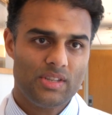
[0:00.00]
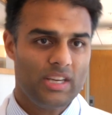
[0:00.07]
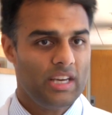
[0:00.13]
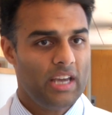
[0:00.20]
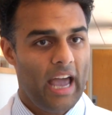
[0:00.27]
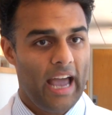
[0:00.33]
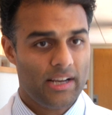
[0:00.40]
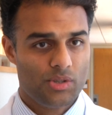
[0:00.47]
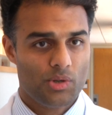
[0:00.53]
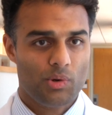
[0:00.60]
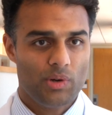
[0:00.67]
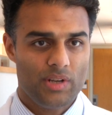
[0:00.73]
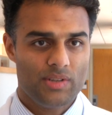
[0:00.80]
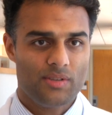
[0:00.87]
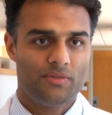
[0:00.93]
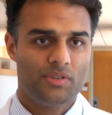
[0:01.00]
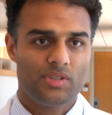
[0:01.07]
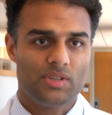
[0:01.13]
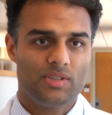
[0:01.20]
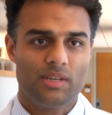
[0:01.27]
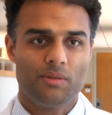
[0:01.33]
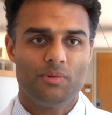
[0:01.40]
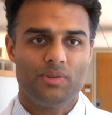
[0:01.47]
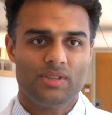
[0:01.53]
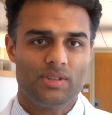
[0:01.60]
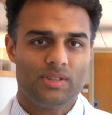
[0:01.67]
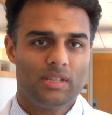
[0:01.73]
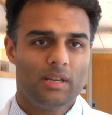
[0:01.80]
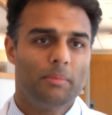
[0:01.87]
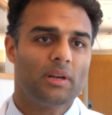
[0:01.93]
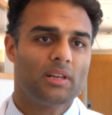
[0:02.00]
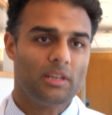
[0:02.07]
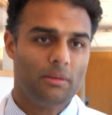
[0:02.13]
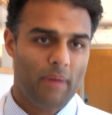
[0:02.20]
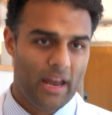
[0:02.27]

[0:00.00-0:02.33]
the exocrine insufficiency, which is typically